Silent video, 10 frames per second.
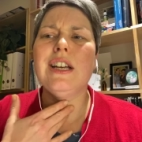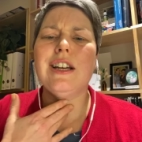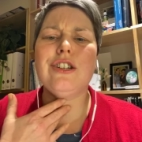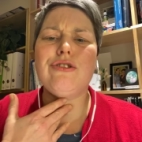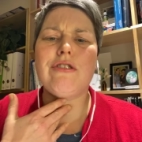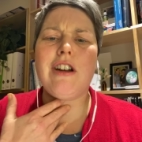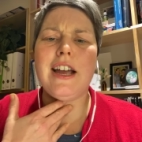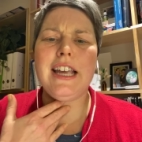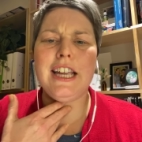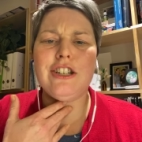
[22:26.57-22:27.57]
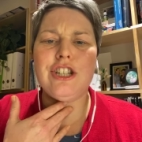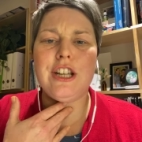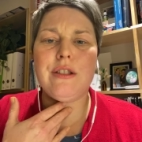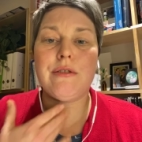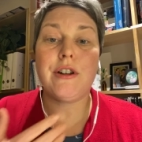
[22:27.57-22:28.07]
a dry,
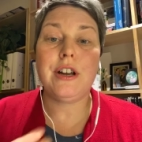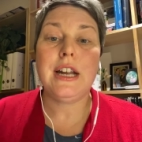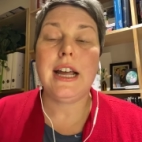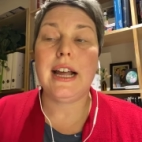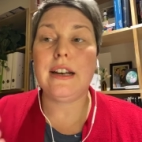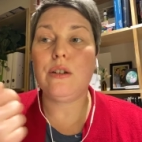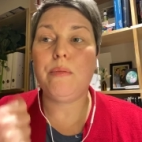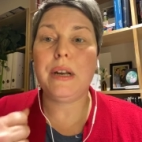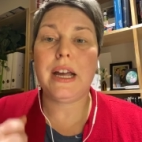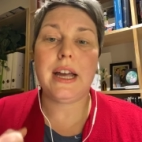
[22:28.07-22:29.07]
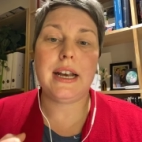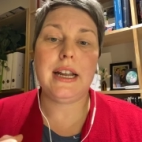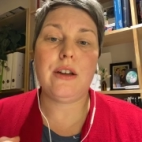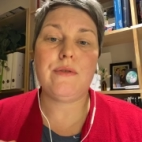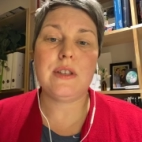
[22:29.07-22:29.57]
itchy throat, a little bit of
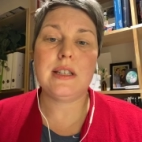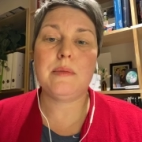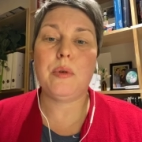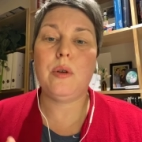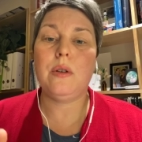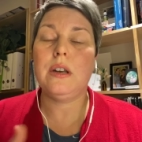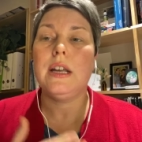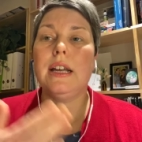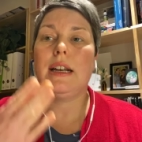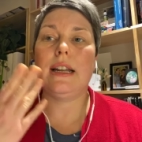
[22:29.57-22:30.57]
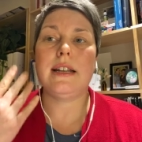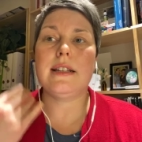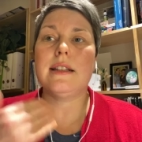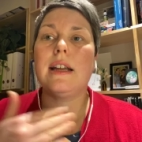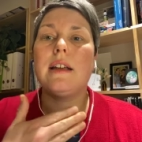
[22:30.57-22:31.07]
honey off the spoon, let it
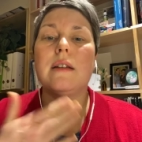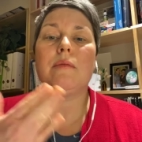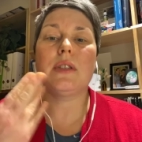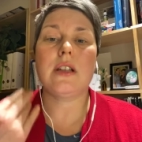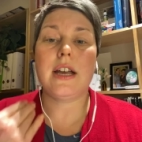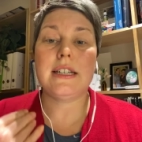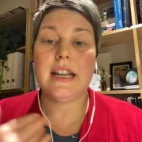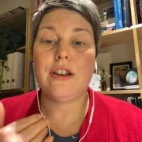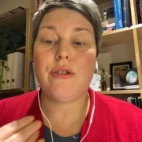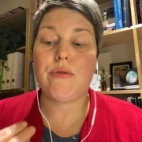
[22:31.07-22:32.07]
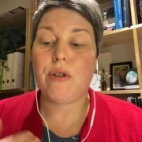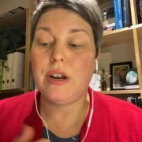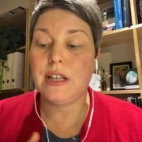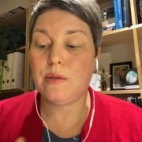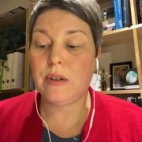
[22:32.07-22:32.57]
um, slide down your throat
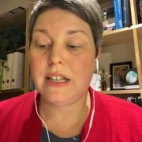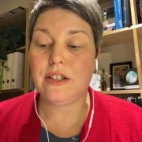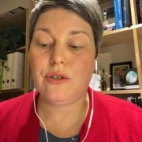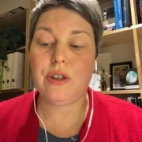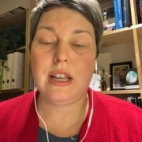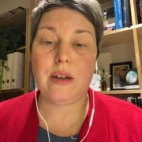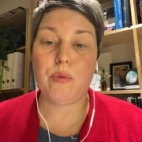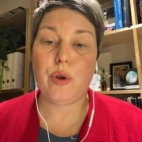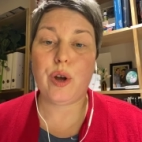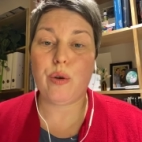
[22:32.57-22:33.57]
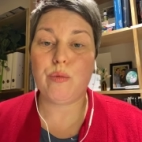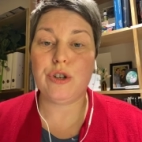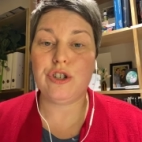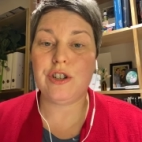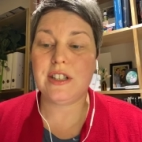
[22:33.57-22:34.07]
is really soothing and will help
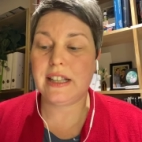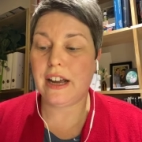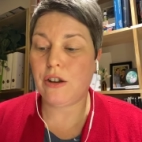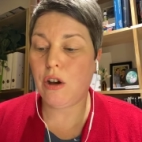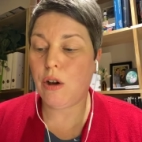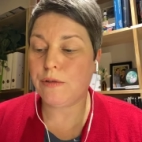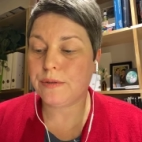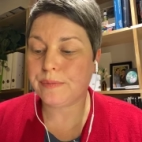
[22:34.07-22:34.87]
reduce that cough.